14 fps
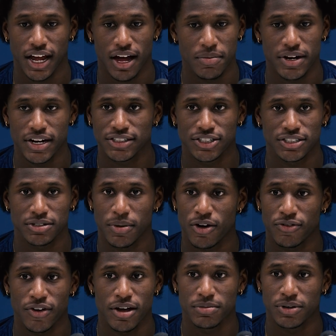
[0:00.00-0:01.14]
I mean, it's just about
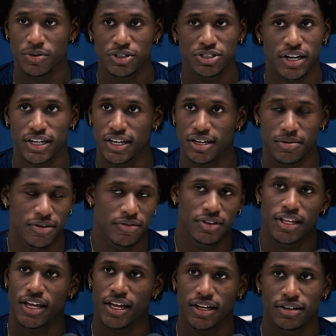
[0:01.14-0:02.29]
family. We try to keep
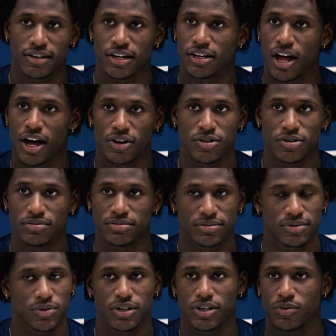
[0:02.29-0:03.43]
everything in the locker room.
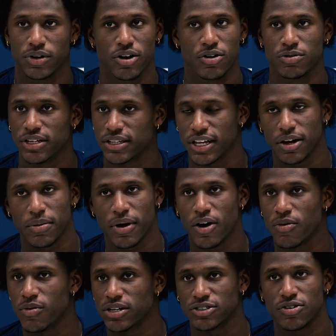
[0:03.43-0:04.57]
We don't really think about
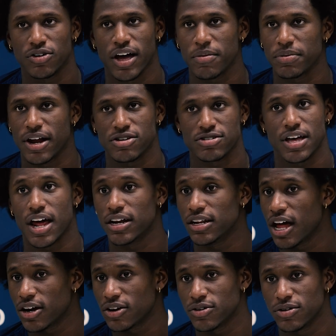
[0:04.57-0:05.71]
what's going to happen outside of the
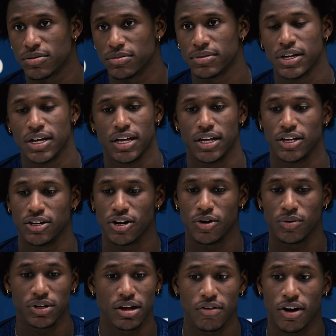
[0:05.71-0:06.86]
locker room. You know,
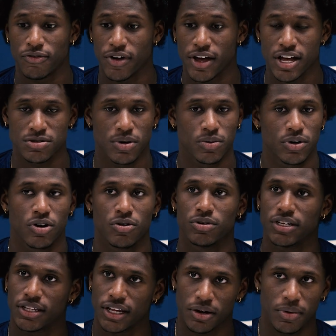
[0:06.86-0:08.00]
we love our fans, but we don't
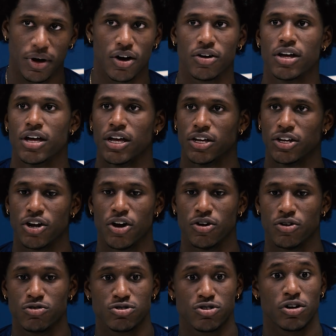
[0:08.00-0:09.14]
really think about, you know,
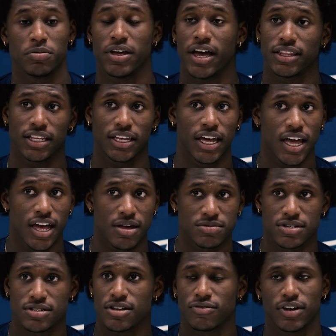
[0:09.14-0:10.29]
who's going to be at the games
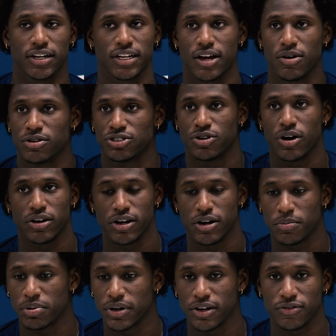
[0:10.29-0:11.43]
and stuff like that. We just go out there
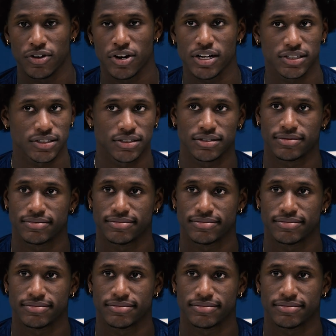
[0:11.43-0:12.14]
and play for us.